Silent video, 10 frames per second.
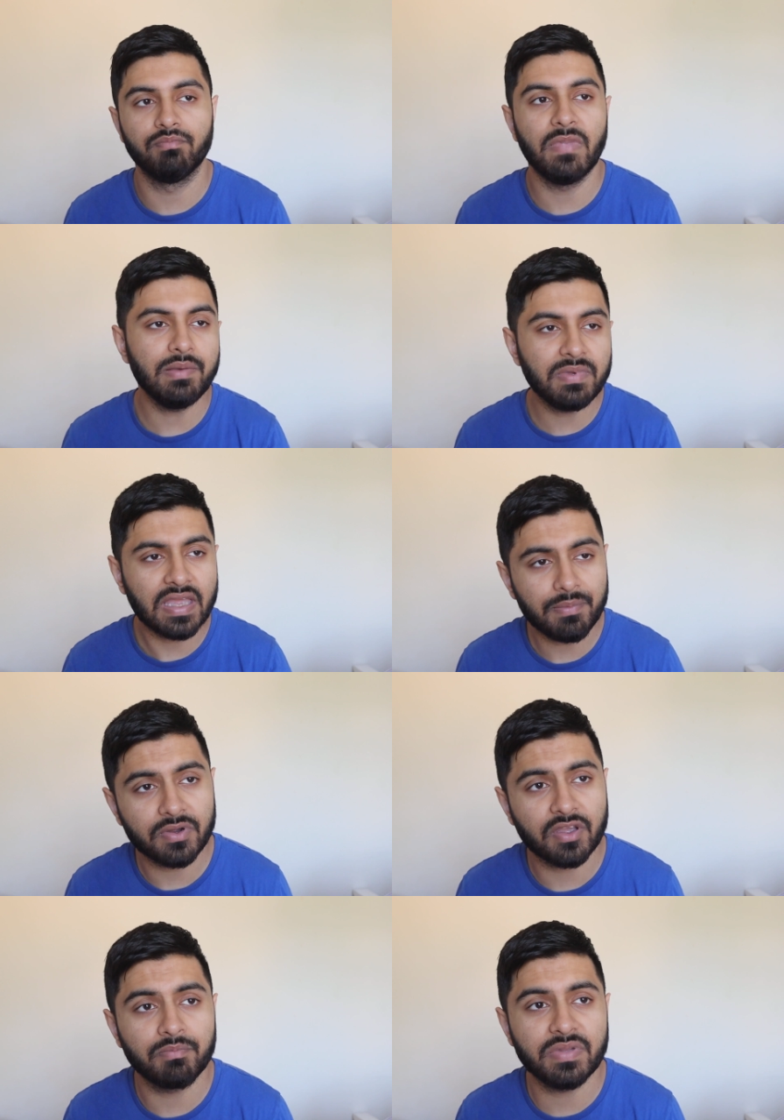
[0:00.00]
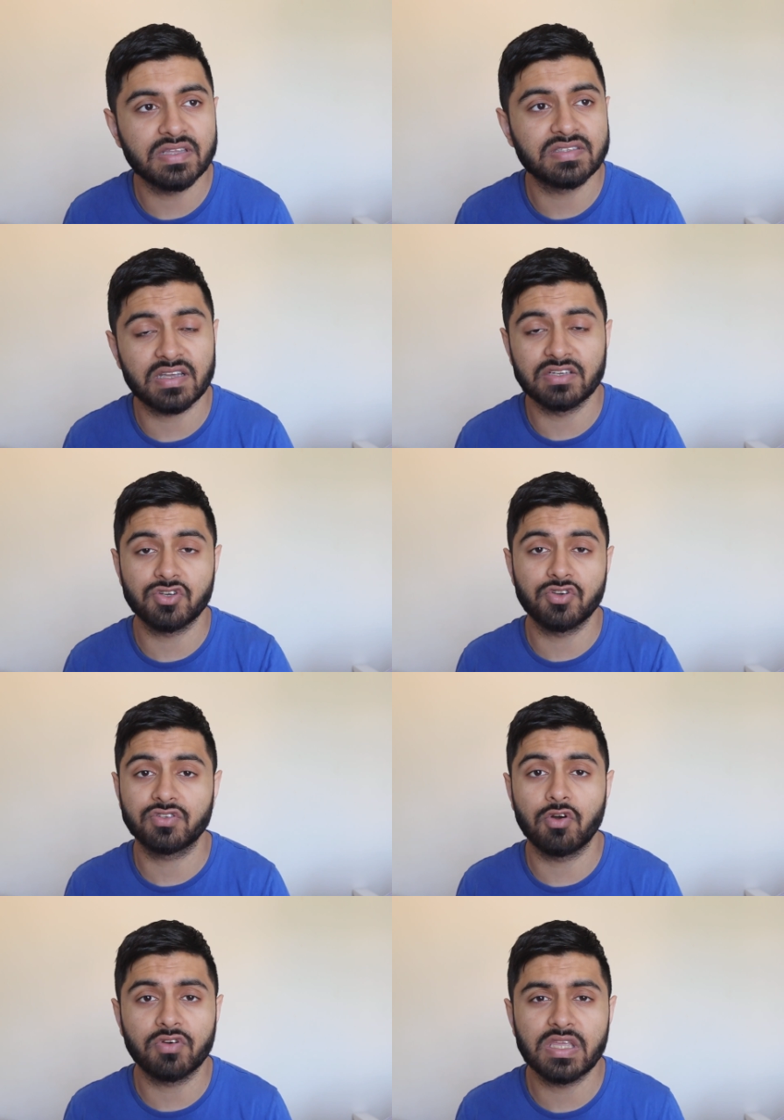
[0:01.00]
Maybe Kepa can be a second choice
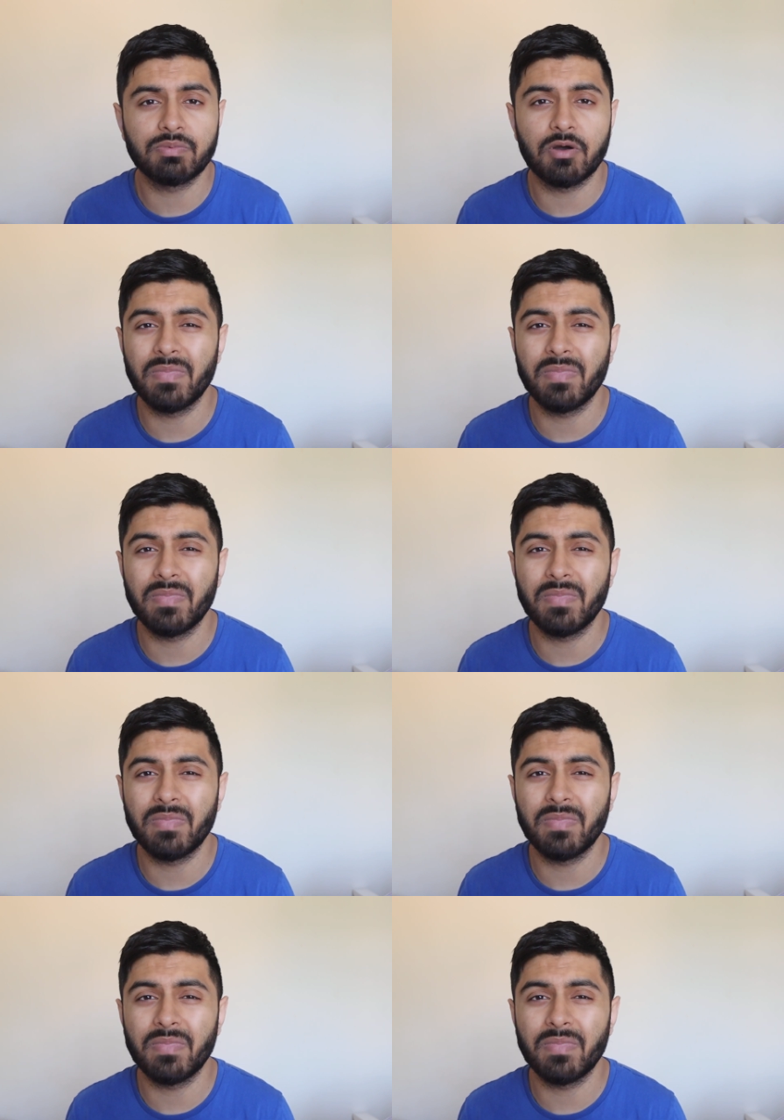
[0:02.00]
goalkeeper.